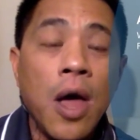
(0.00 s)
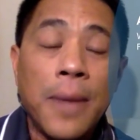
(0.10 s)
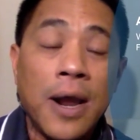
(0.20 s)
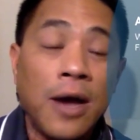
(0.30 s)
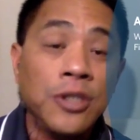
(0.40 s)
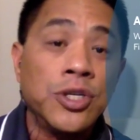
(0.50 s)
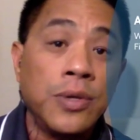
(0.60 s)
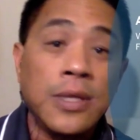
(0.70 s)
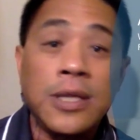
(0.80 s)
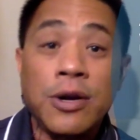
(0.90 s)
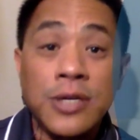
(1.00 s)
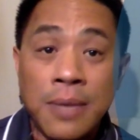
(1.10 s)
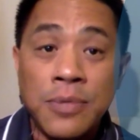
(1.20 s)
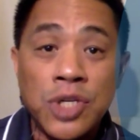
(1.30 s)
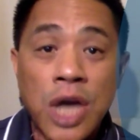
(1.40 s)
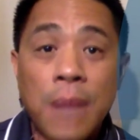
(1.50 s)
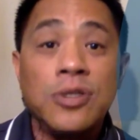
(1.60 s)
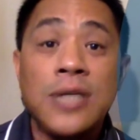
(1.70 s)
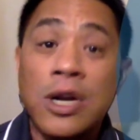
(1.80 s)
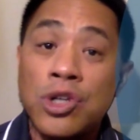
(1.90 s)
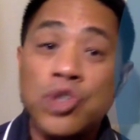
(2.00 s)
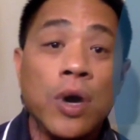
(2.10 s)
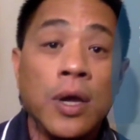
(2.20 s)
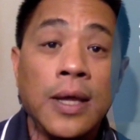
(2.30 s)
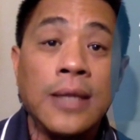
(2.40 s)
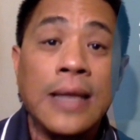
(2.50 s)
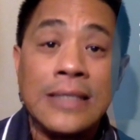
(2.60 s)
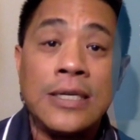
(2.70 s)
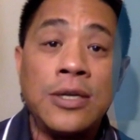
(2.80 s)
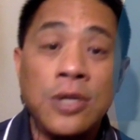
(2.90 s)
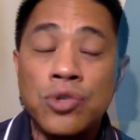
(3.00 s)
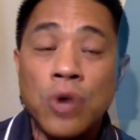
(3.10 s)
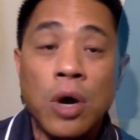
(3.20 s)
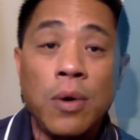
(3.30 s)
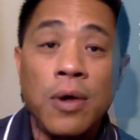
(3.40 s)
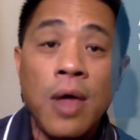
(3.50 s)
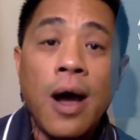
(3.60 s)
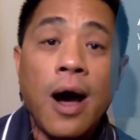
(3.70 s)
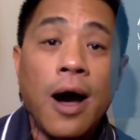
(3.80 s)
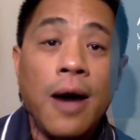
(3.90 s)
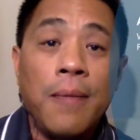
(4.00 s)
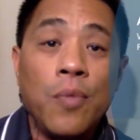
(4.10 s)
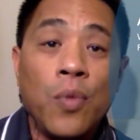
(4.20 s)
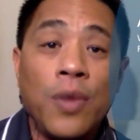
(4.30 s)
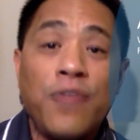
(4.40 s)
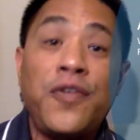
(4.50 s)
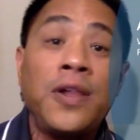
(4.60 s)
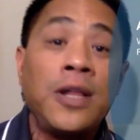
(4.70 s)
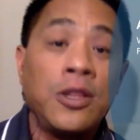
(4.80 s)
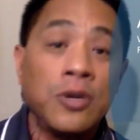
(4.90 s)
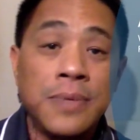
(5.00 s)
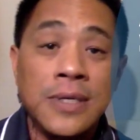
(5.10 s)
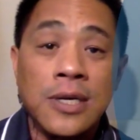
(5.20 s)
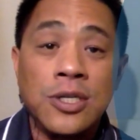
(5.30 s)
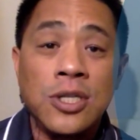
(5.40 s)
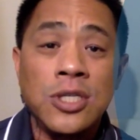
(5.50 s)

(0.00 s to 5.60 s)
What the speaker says: But I also know that there are some chapters that are struggling. They continue to struggle with filling those positions.